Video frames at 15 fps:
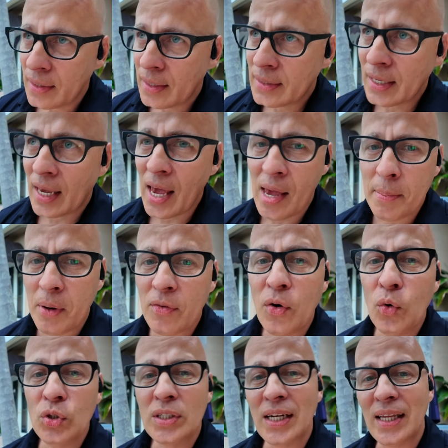It's a game of
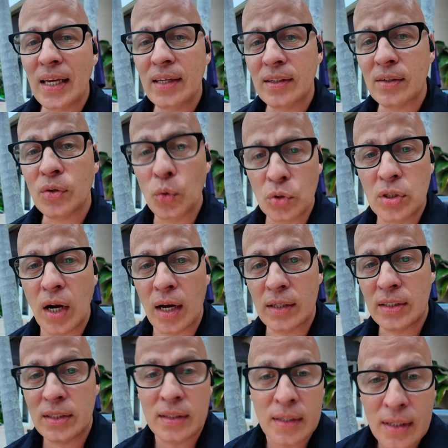who's going to eat whose
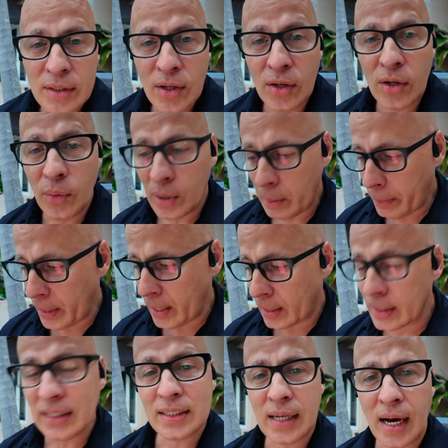lunch. So you want to be
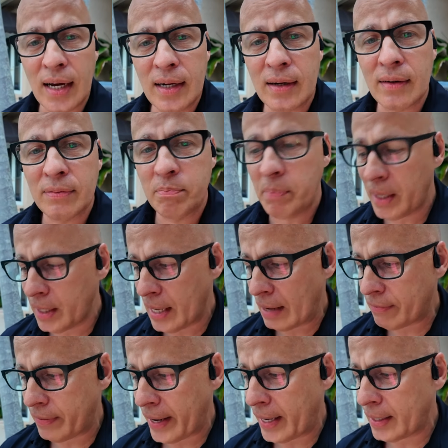on the side of being being